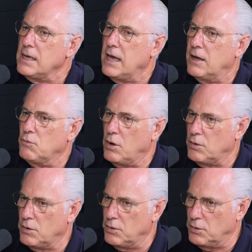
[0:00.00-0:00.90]
And
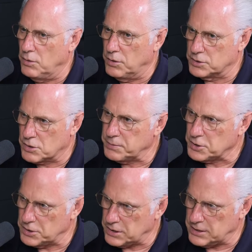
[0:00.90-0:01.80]
what the
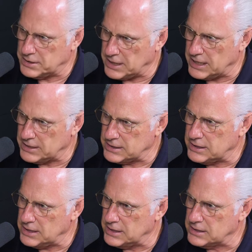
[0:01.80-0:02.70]
scripture says
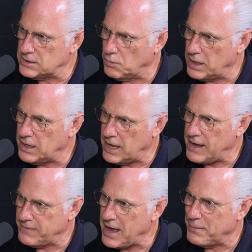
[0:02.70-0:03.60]
is the way to
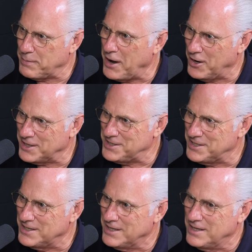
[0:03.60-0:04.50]
have a happy
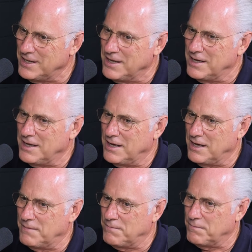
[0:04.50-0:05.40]
marriage
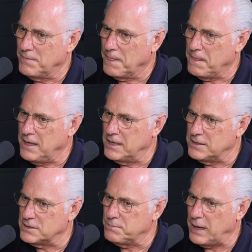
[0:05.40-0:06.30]
um,
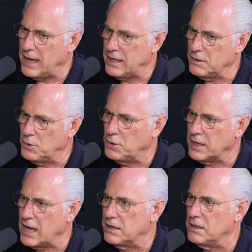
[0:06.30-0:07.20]
is by
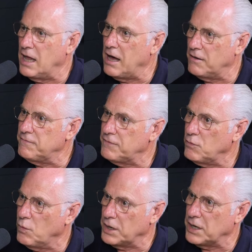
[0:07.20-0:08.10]
learning how to love
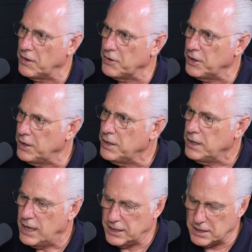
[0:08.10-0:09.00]
one another
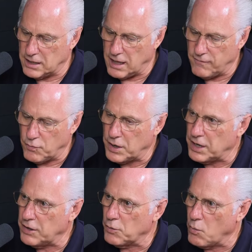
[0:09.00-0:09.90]
and to love one
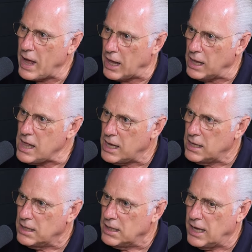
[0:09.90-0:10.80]
another well.
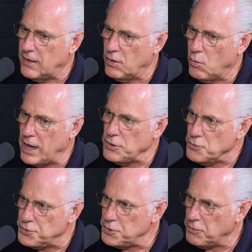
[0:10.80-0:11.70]
And the way you
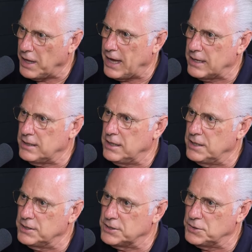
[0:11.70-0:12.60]
do that
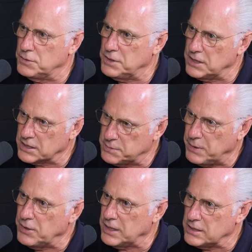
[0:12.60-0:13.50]
is through the
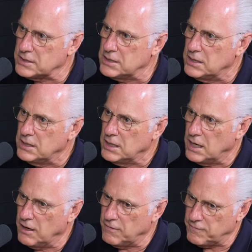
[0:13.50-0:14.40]
experience
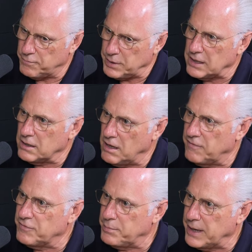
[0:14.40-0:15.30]
of being
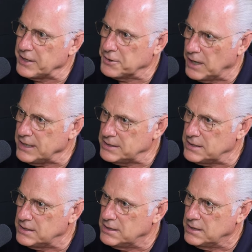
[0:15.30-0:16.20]
loved by
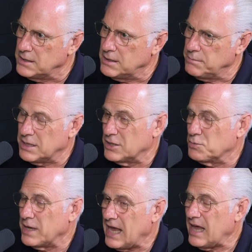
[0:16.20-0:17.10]
Christ.
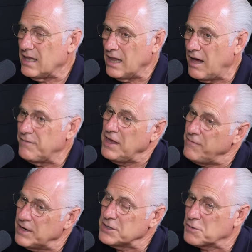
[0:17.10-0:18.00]
Because we can't love
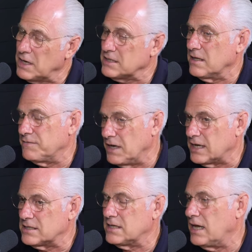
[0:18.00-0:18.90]
even as Christ loved
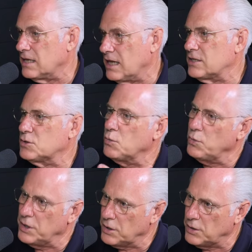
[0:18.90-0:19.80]
us unless
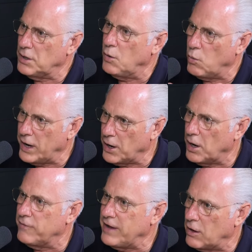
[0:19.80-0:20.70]
we are
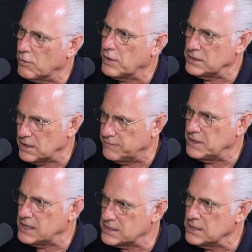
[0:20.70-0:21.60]
aware of how Christ
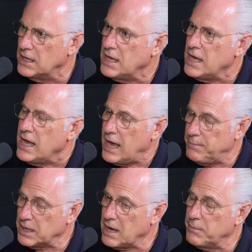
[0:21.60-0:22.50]
loved us
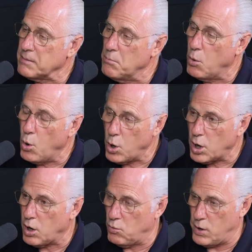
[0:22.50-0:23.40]
and becoming
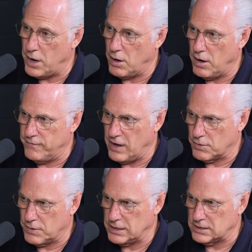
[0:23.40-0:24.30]
more aware of how
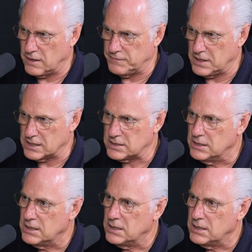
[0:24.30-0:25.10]
Christ loved us